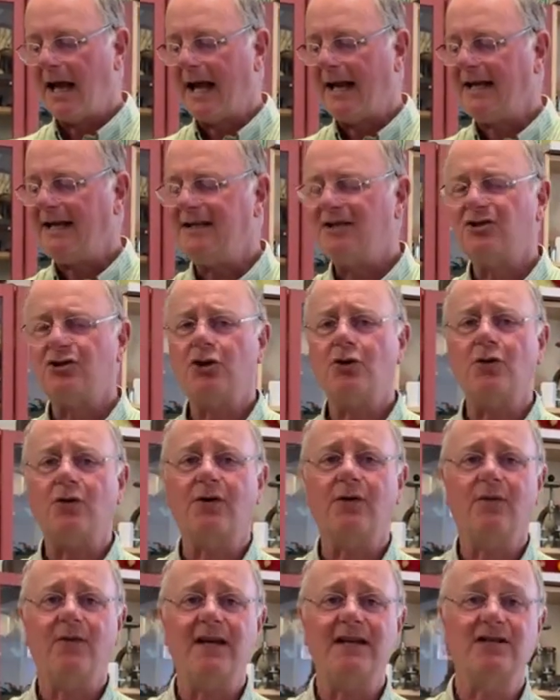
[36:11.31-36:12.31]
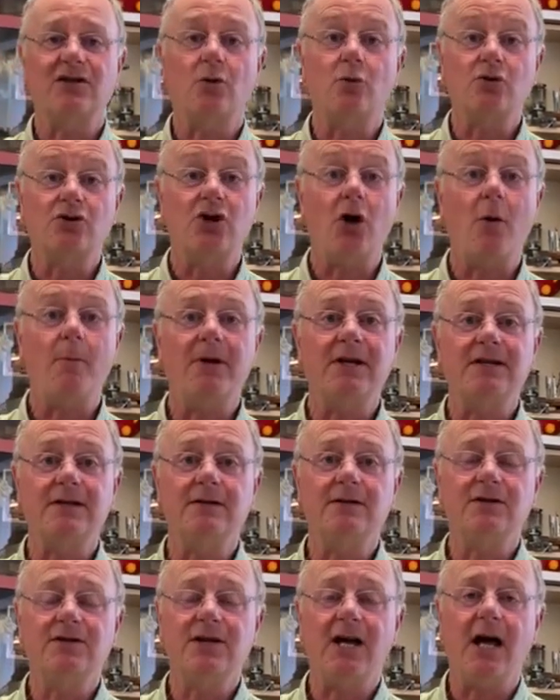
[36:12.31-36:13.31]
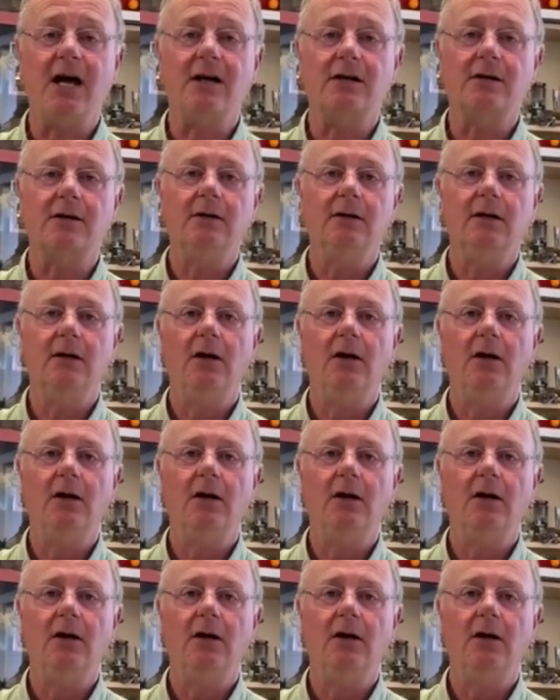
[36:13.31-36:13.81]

And he took this automaton duck